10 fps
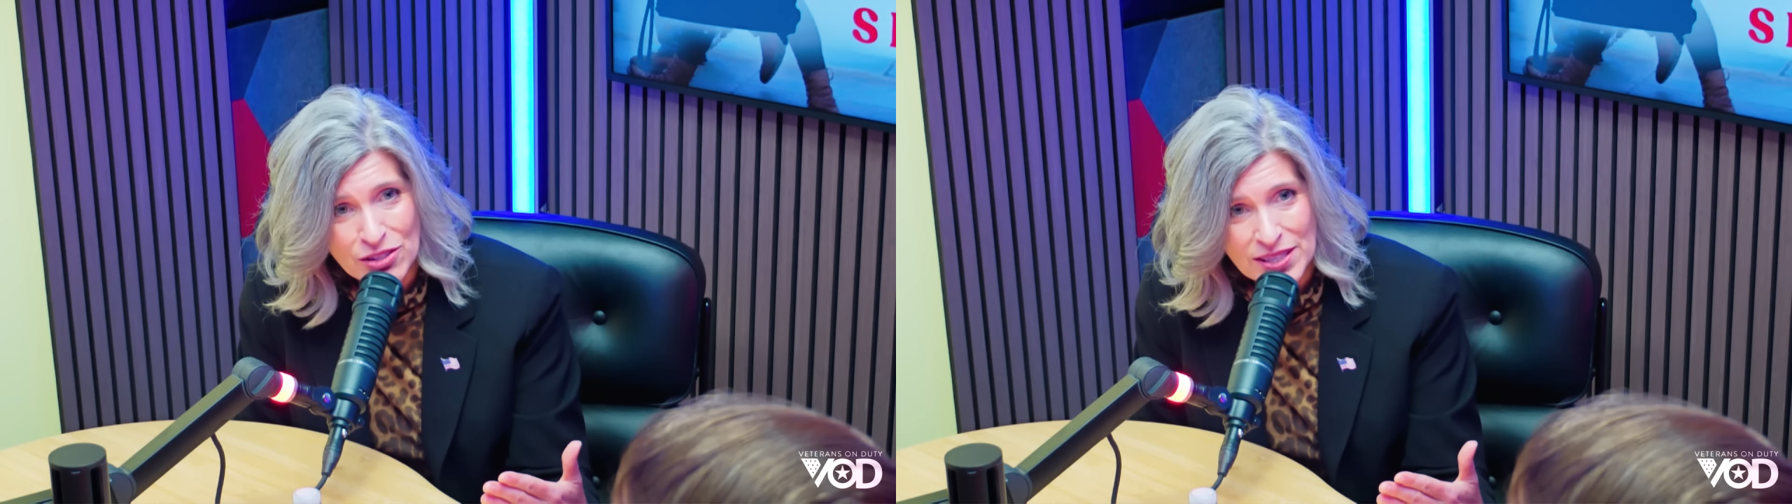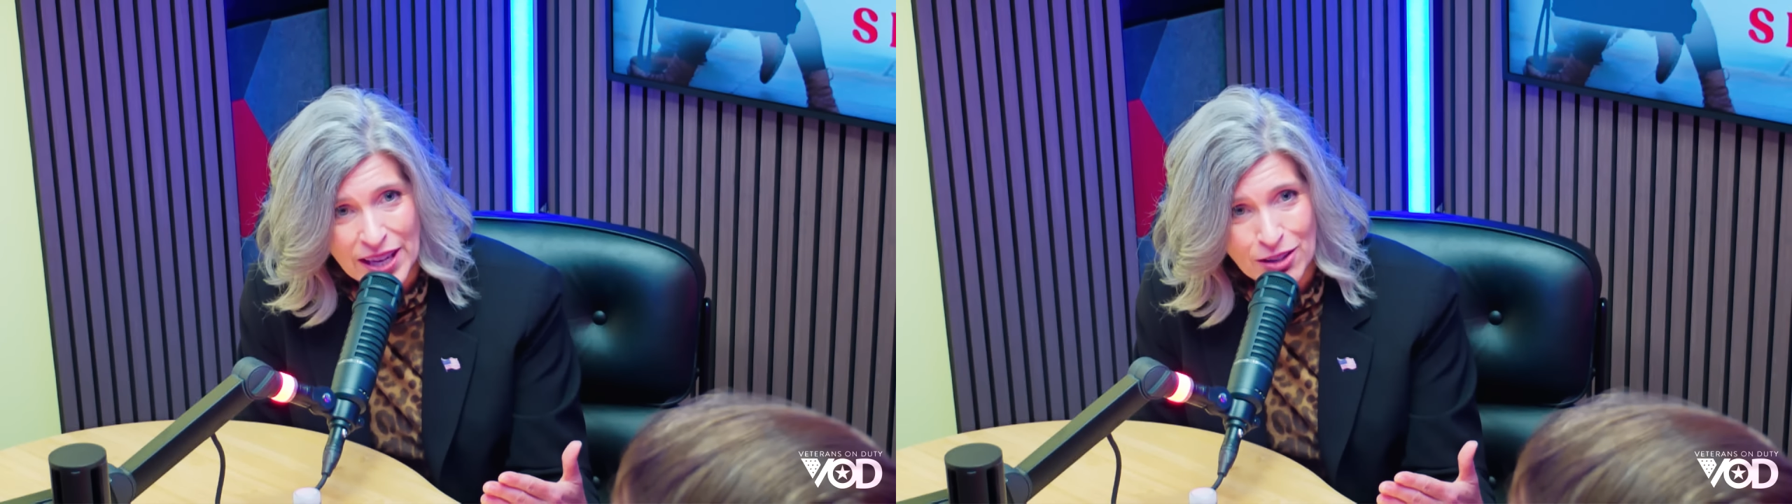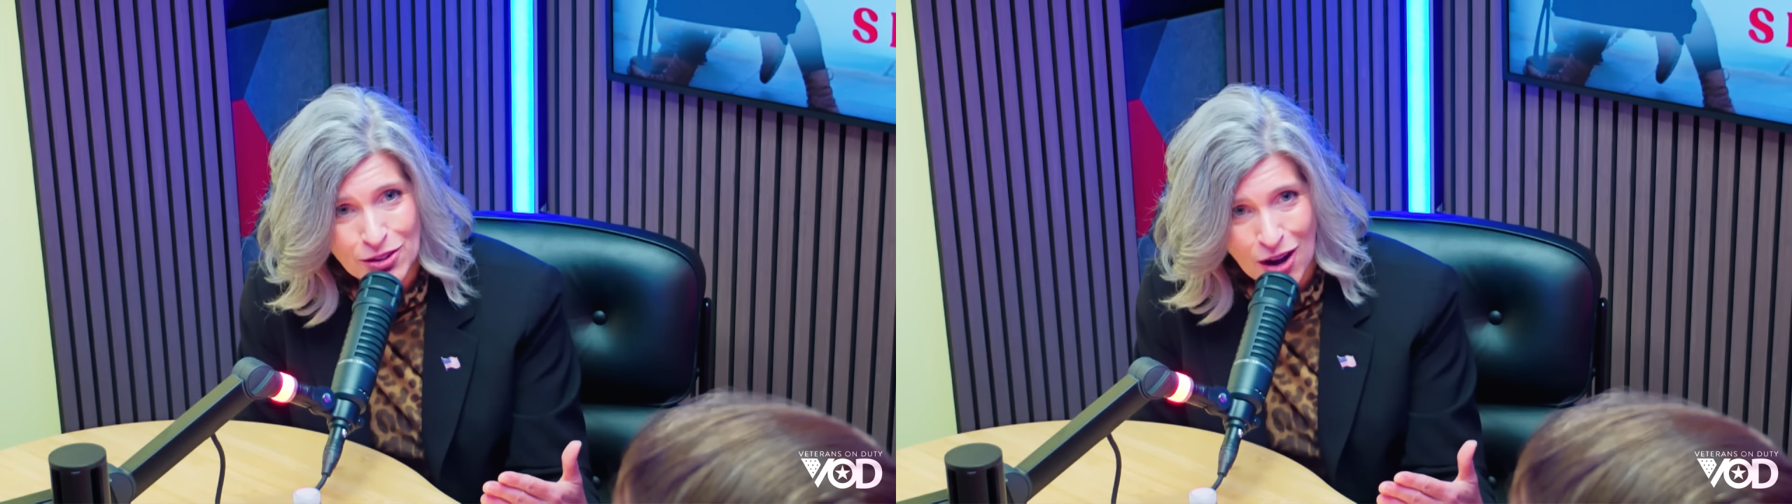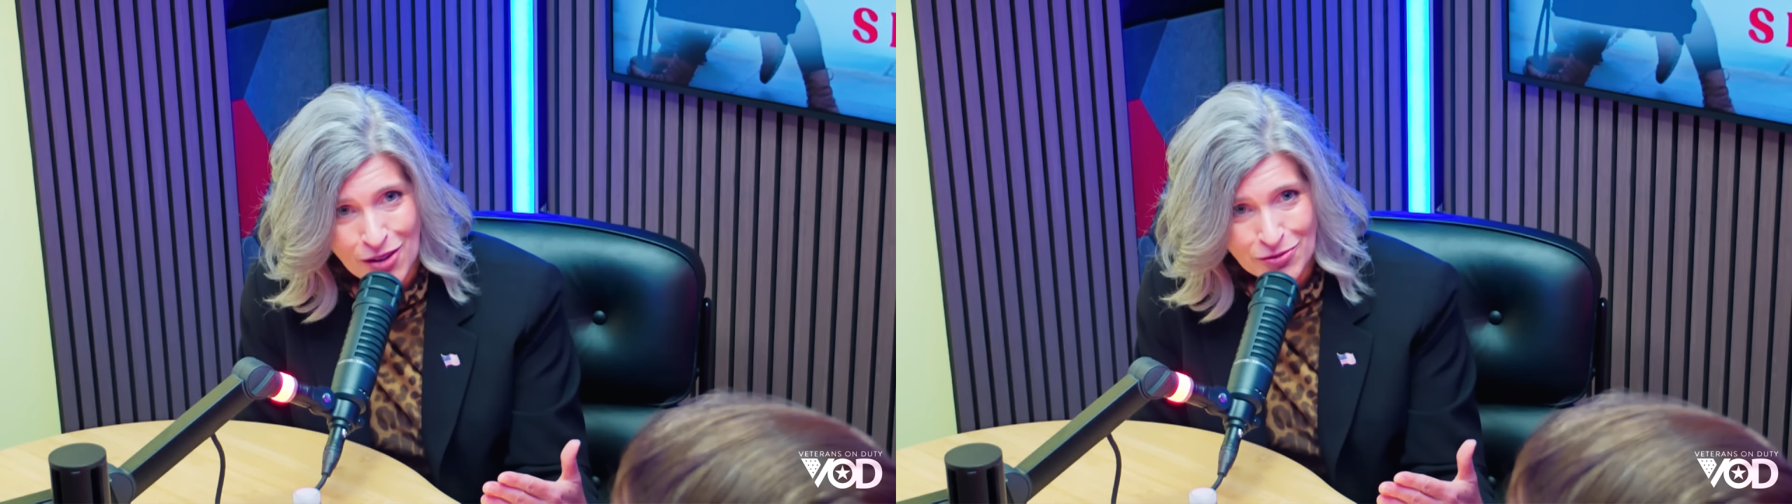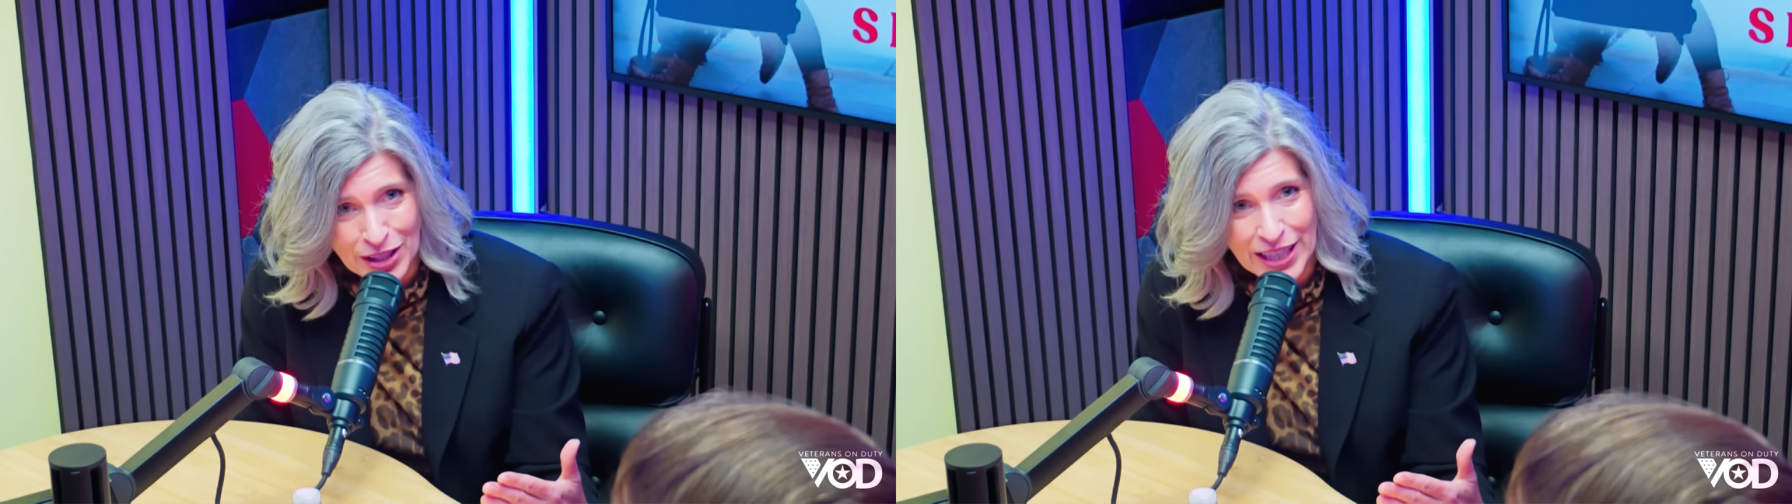scale
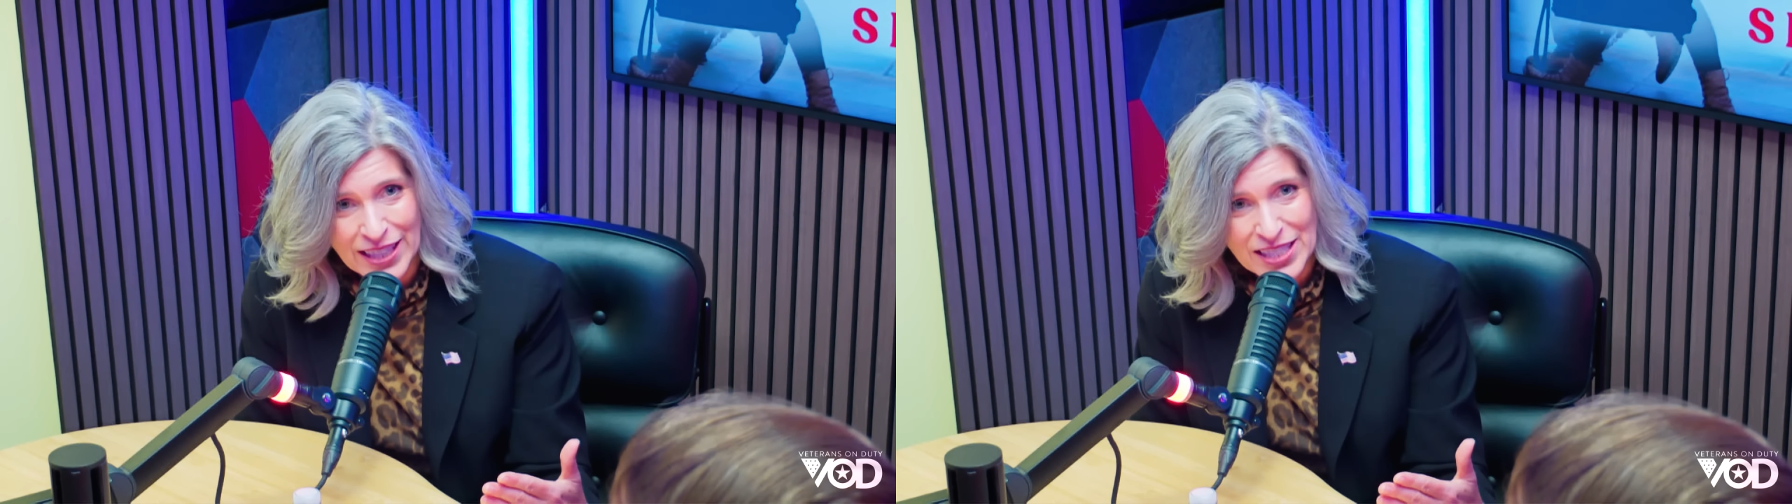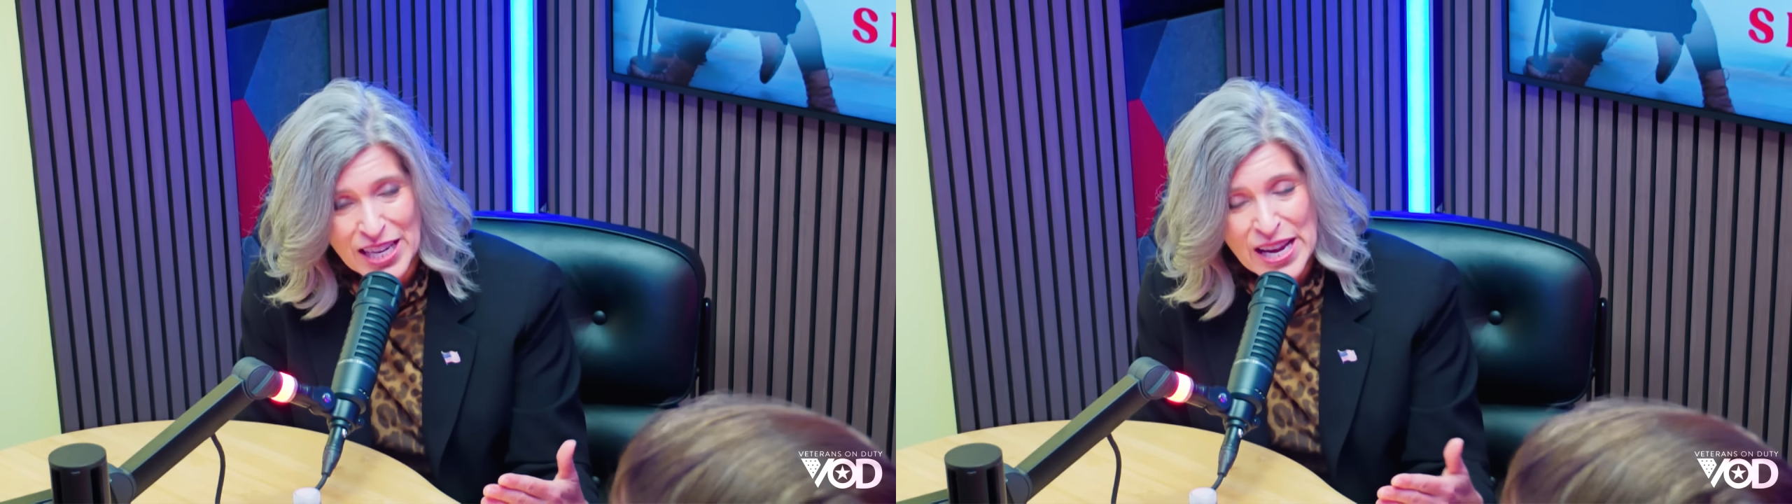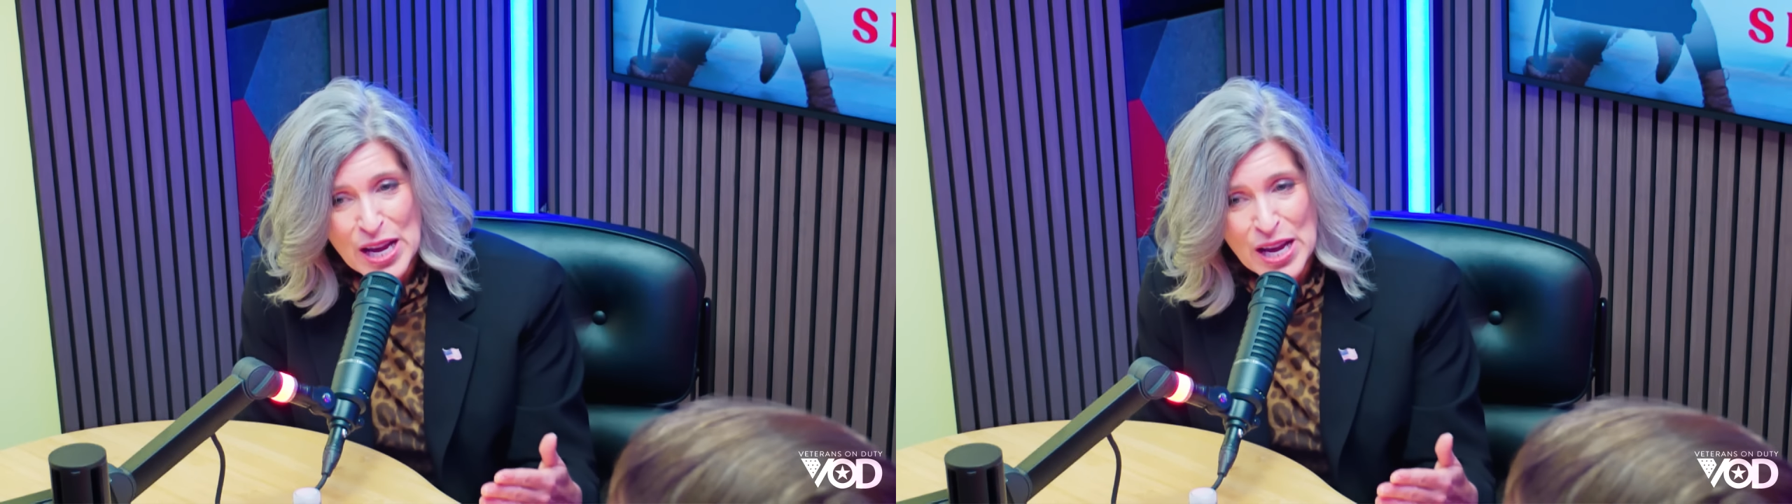conflict.